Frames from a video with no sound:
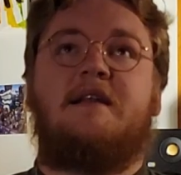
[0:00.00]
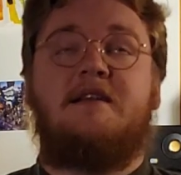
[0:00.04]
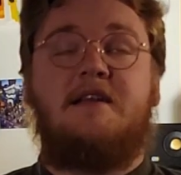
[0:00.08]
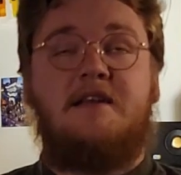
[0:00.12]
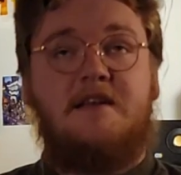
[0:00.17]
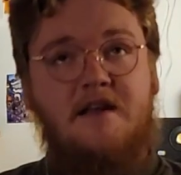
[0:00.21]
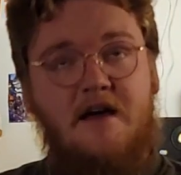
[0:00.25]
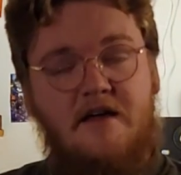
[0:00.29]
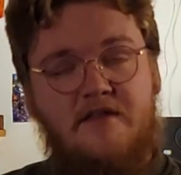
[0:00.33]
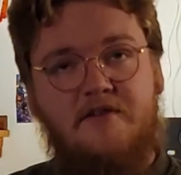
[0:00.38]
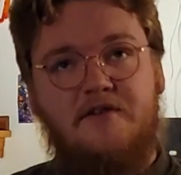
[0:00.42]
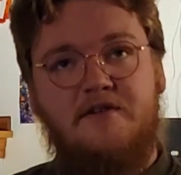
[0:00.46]

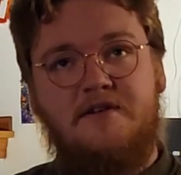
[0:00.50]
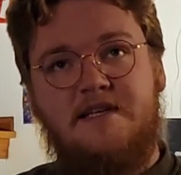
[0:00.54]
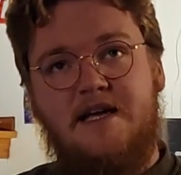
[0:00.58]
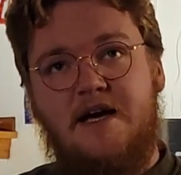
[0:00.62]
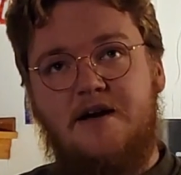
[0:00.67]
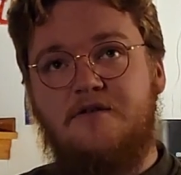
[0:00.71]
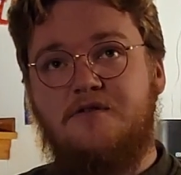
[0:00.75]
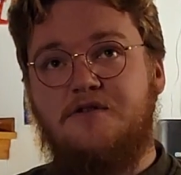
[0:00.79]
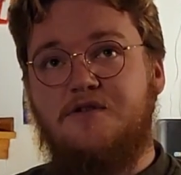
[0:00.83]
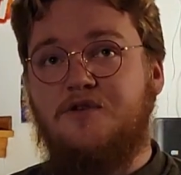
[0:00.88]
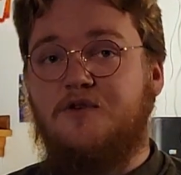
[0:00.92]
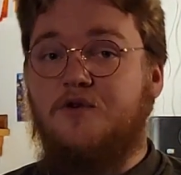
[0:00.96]
another
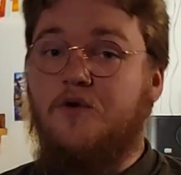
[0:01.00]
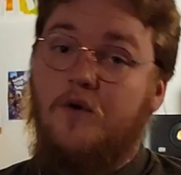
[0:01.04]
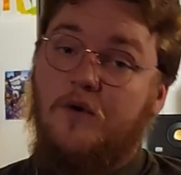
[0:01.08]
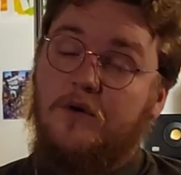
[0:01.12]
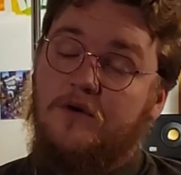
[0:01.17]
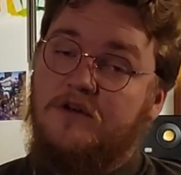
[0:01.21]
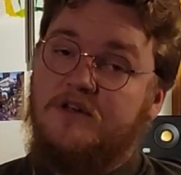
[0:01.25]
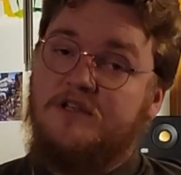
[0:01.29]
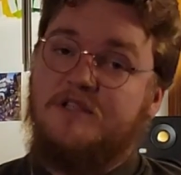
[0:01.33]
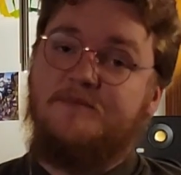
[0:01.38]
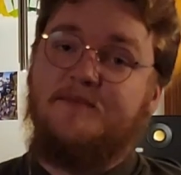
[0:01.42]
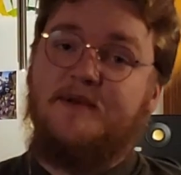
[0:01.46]
down to
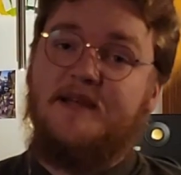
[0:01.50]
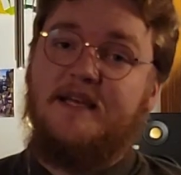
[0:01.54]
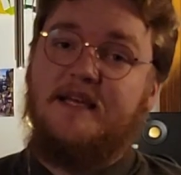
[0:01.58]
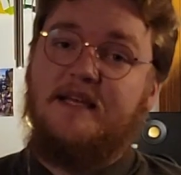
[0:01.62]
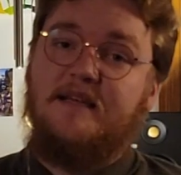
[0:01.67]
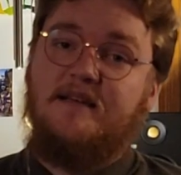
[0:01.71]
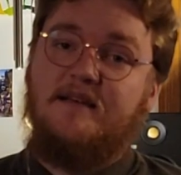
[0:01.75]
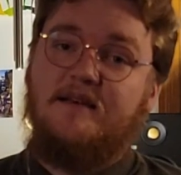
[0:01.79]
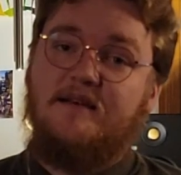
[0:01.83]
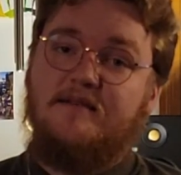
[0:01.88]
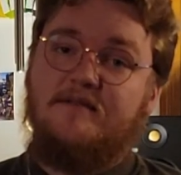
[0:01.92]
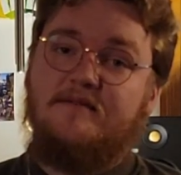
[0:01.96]
quarter speed,